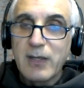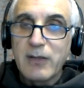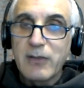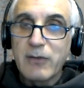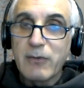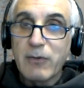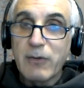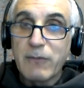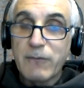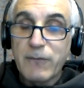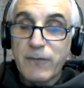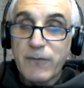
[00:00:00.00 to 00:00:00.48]

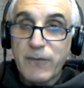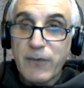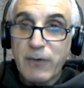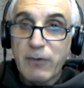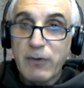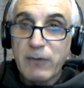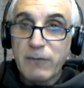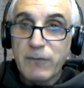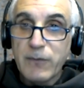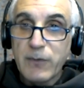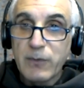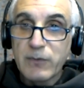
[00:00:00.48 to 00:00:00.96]
There are
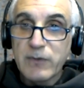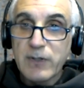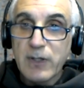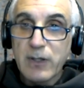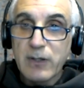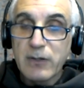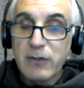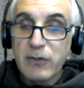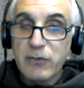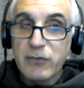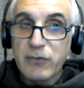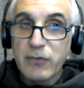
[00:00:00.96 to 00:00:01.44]
very few
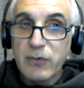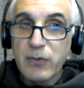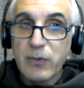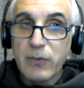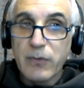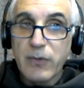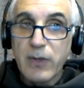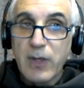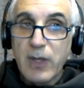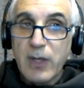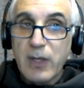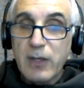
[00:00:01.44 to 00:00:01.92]
telling the
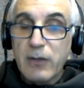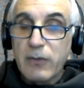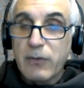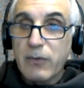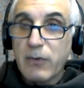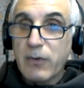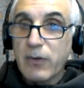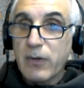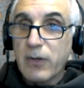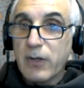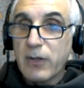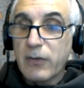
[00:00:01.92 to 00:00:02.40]
truth.
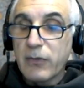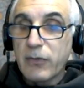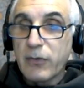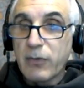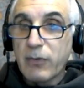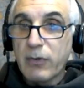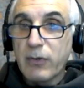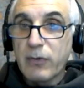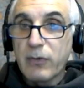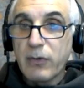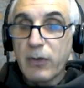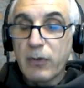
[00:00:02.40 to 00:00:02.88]
There
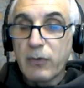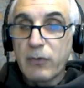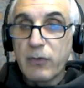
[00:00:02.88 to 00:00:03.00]
are